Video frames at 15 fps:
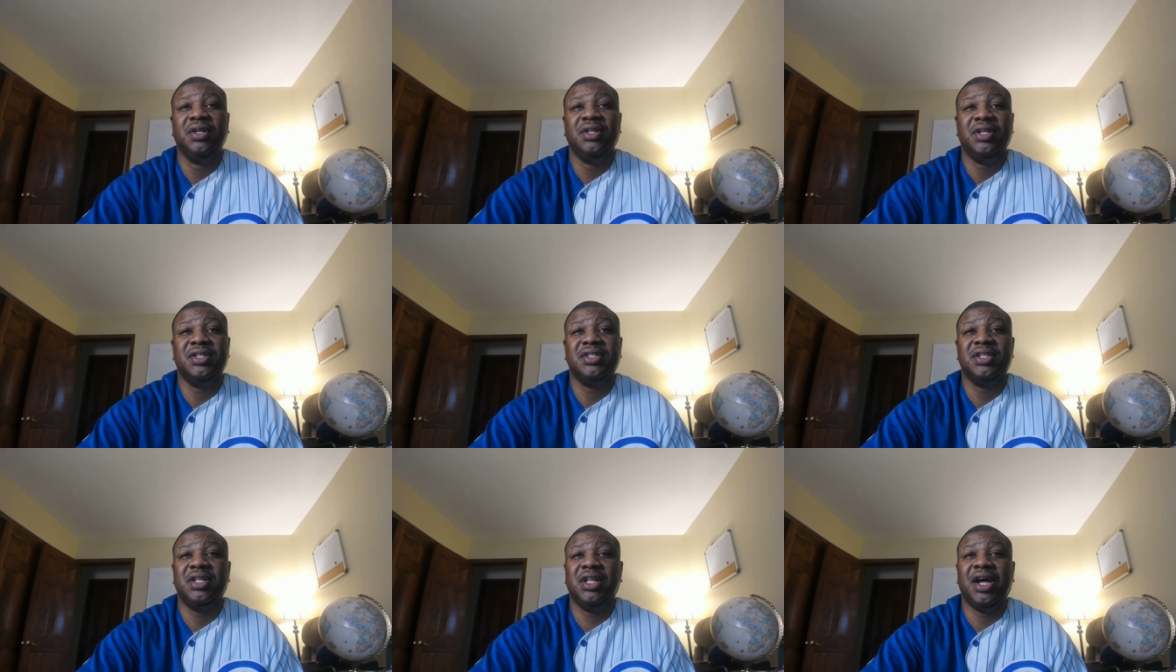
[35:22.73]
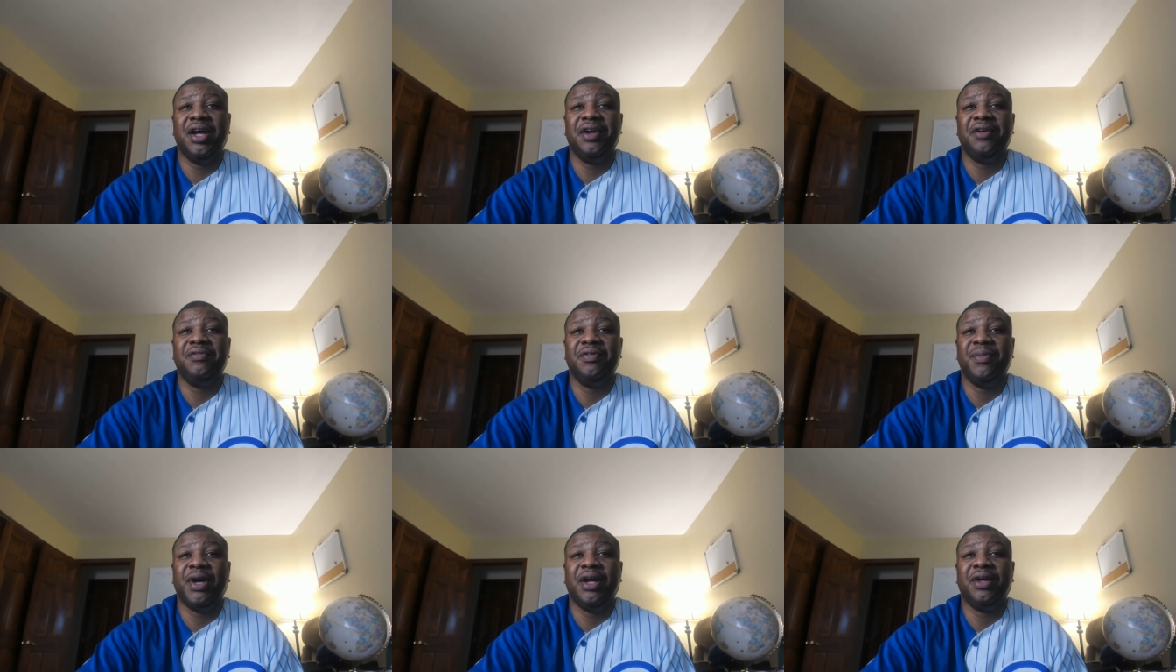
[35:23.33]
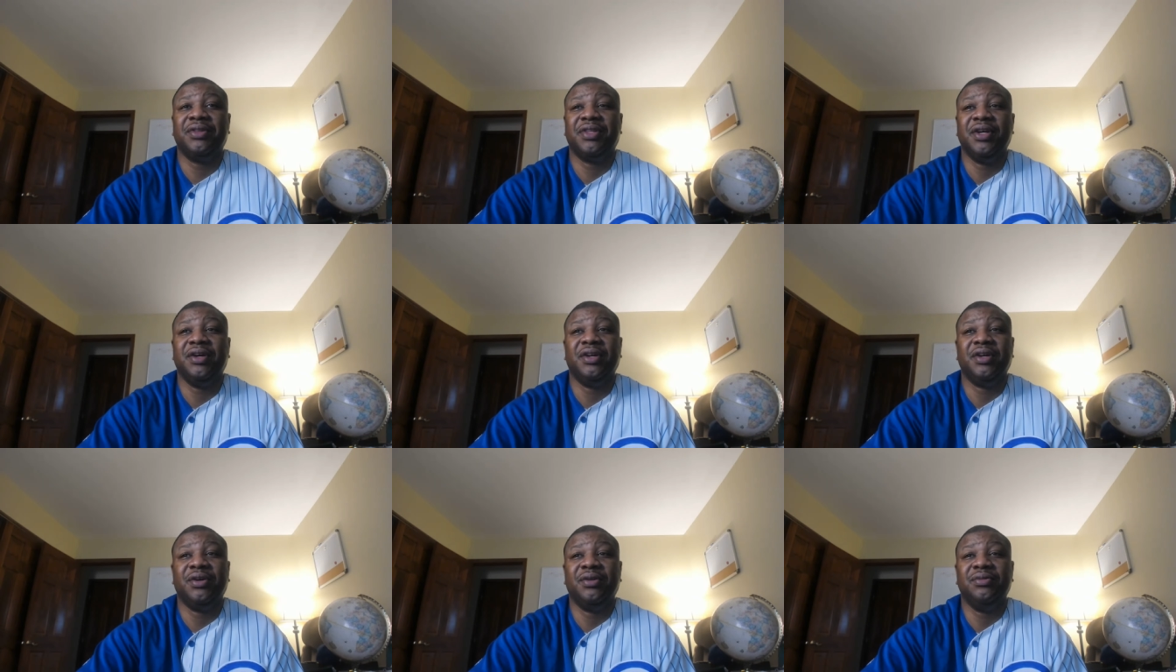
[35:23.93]
There's a lot of them out
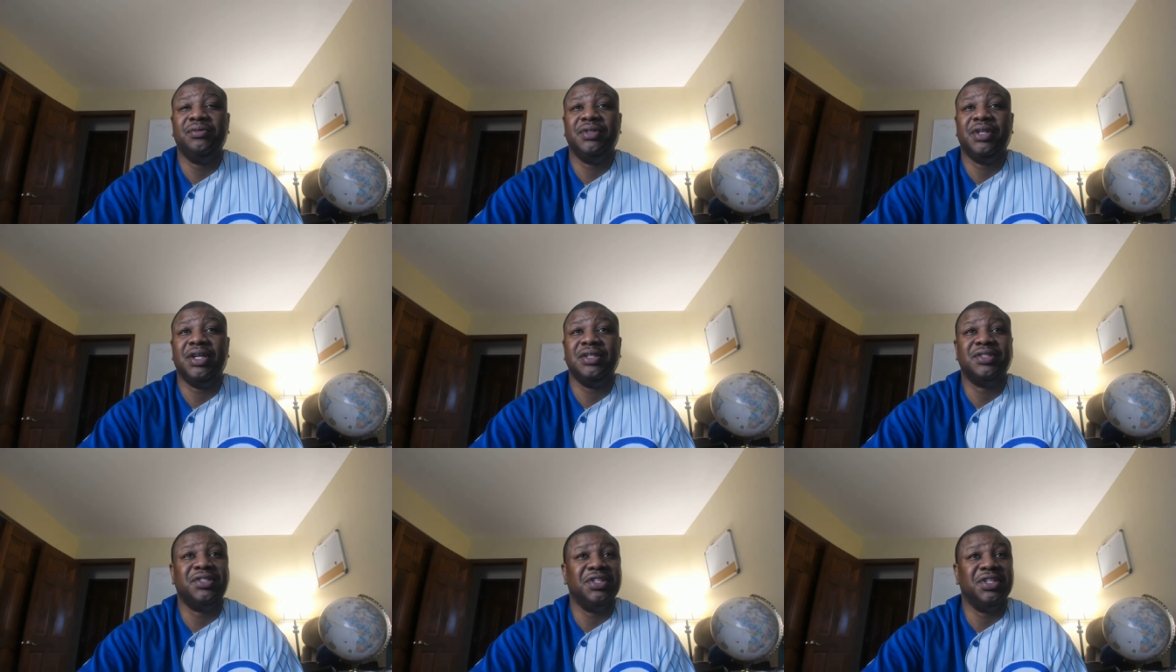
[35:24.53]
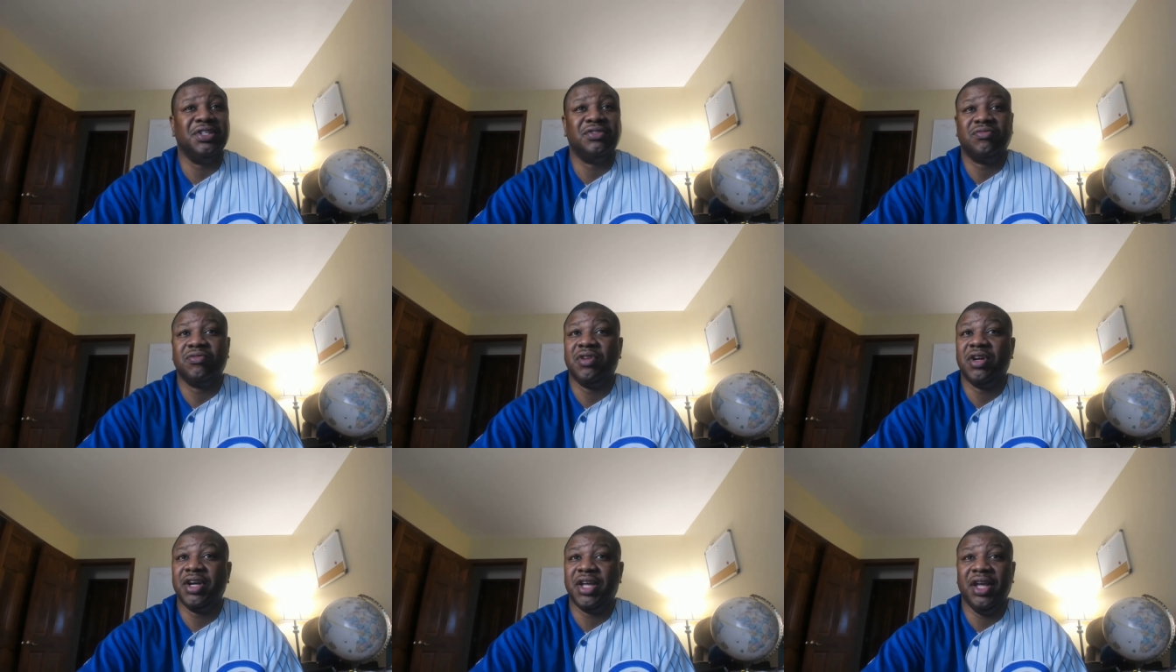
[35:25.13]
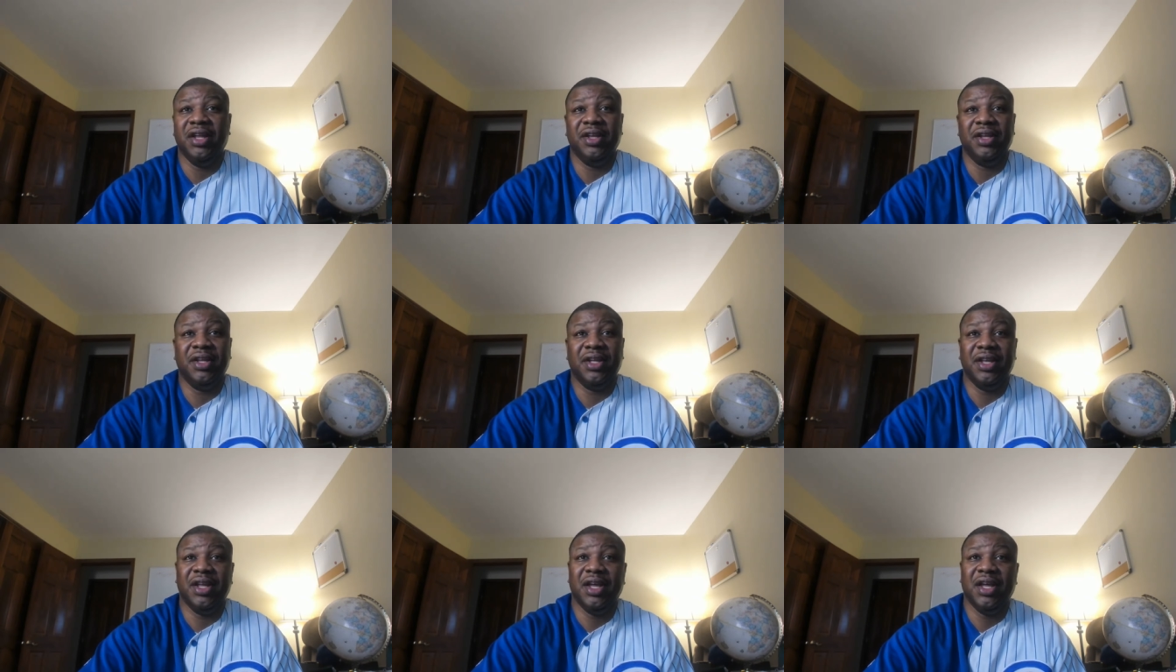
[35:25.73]
there though. That's just rugged,
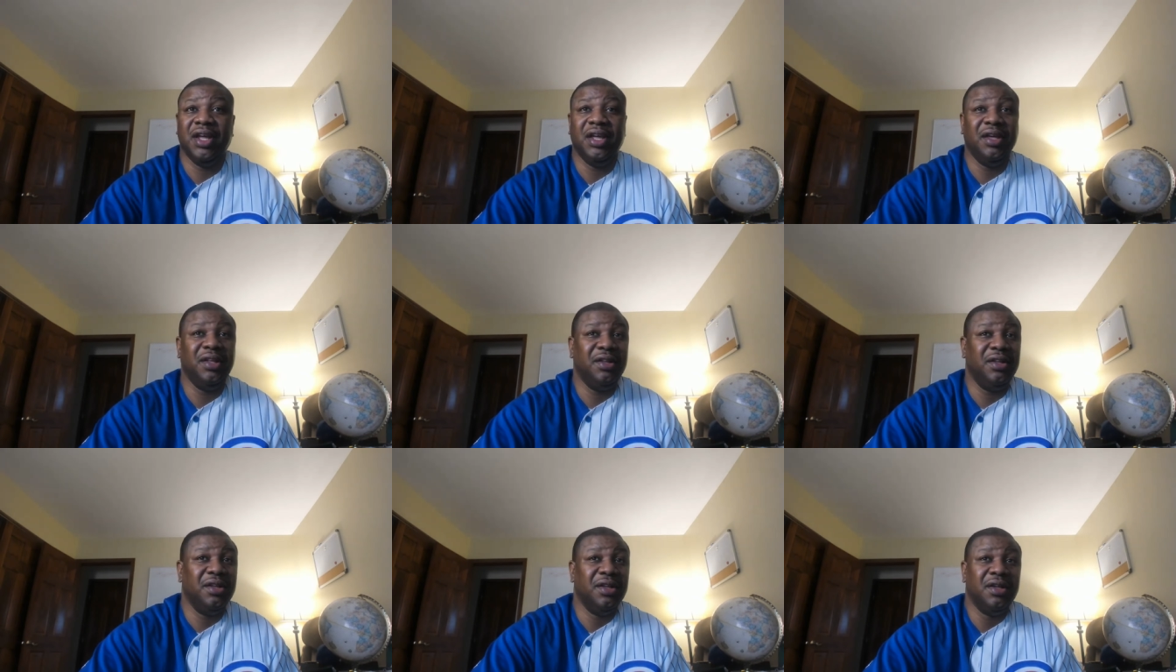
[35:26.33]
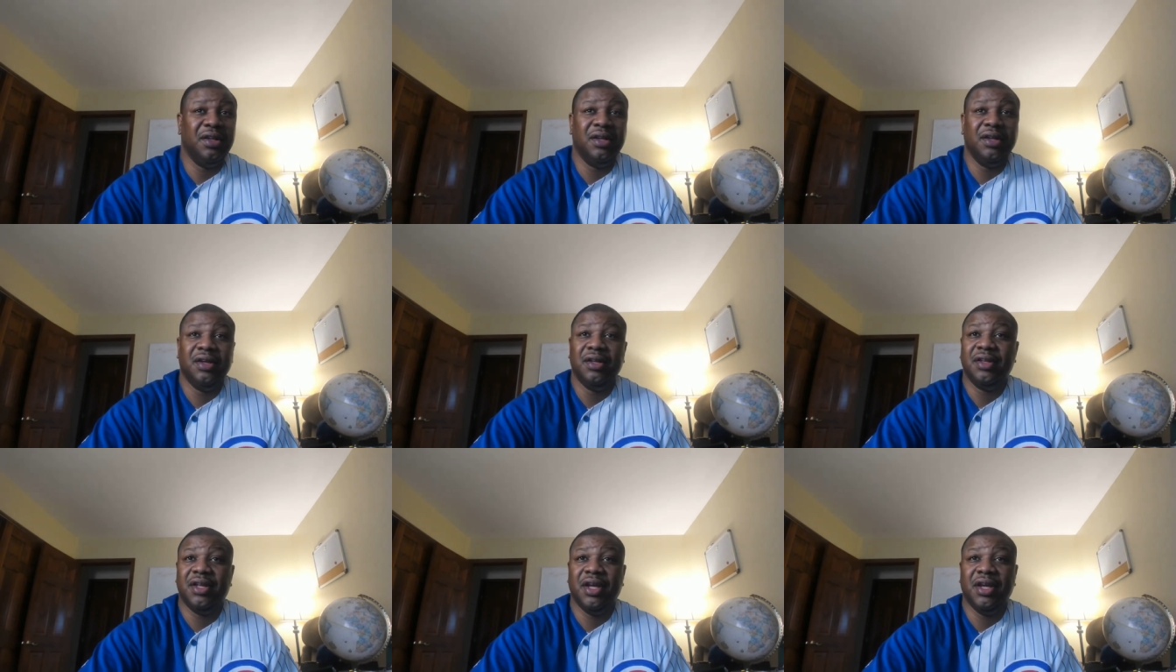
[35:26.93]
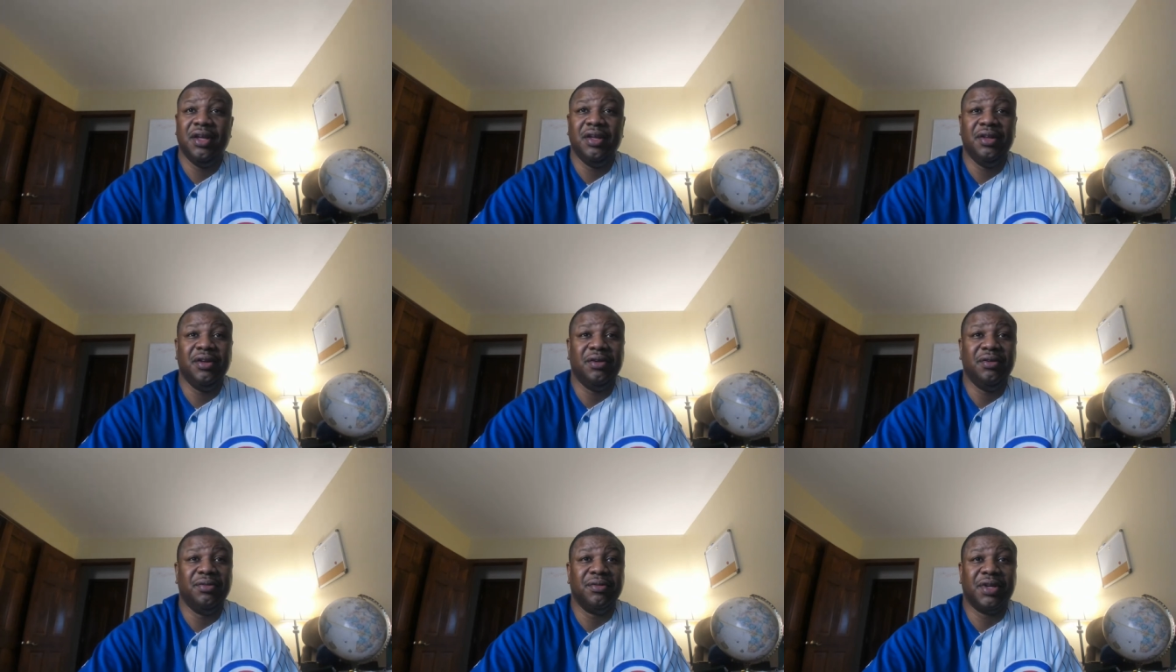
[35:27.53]
and they they
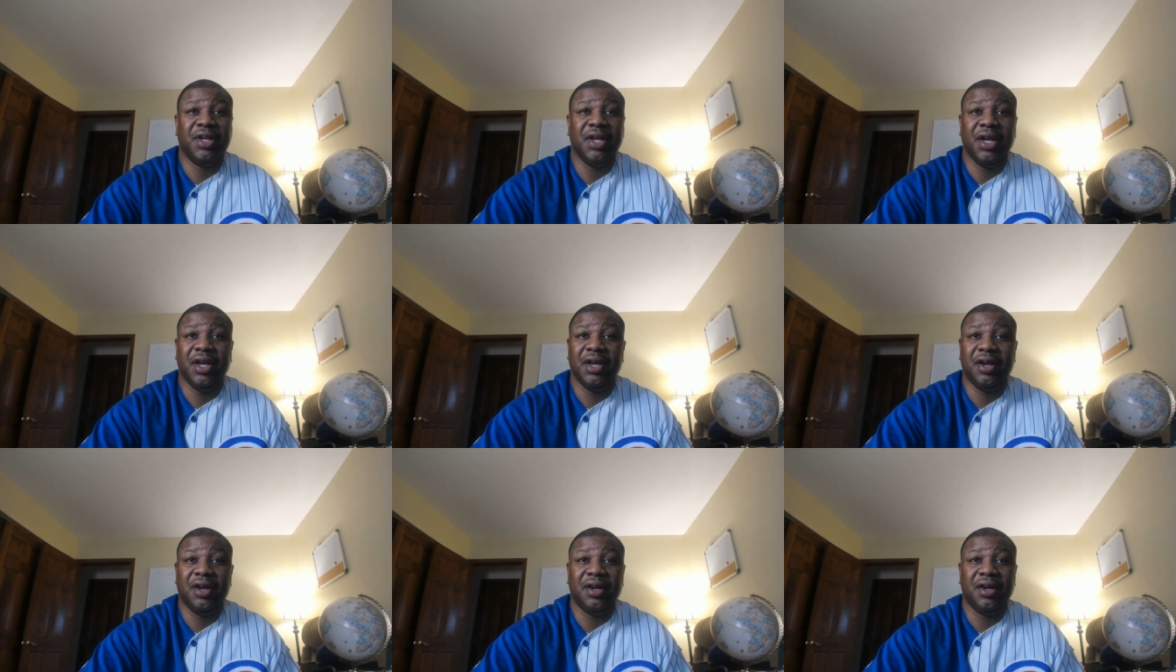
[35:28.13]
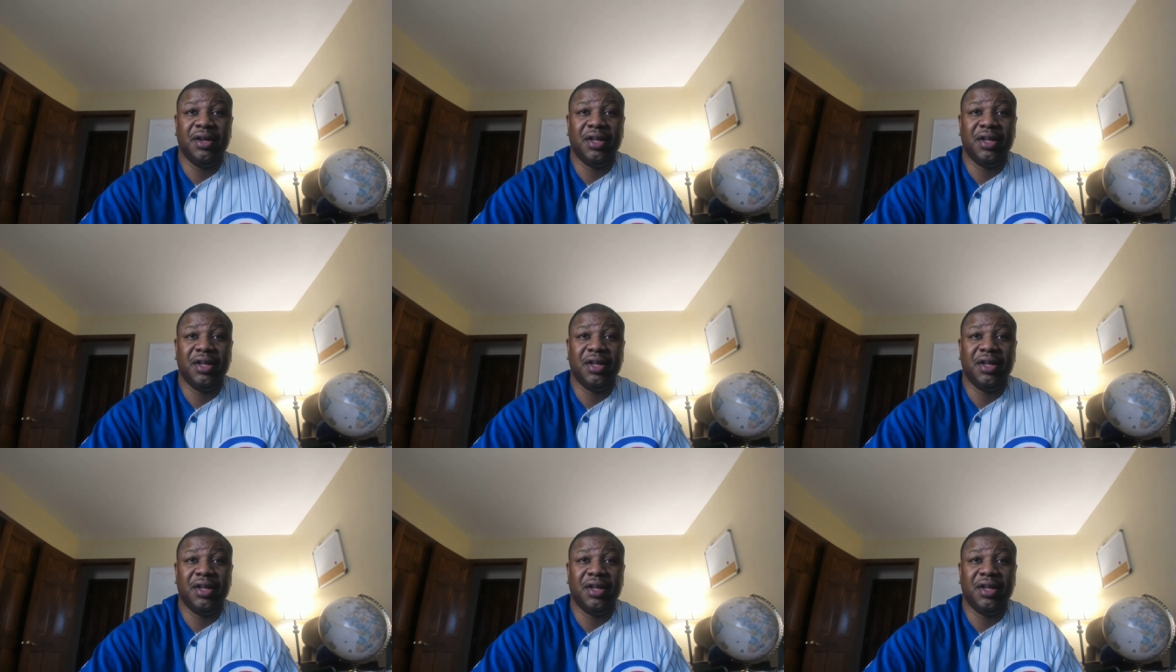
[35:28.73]
don't care.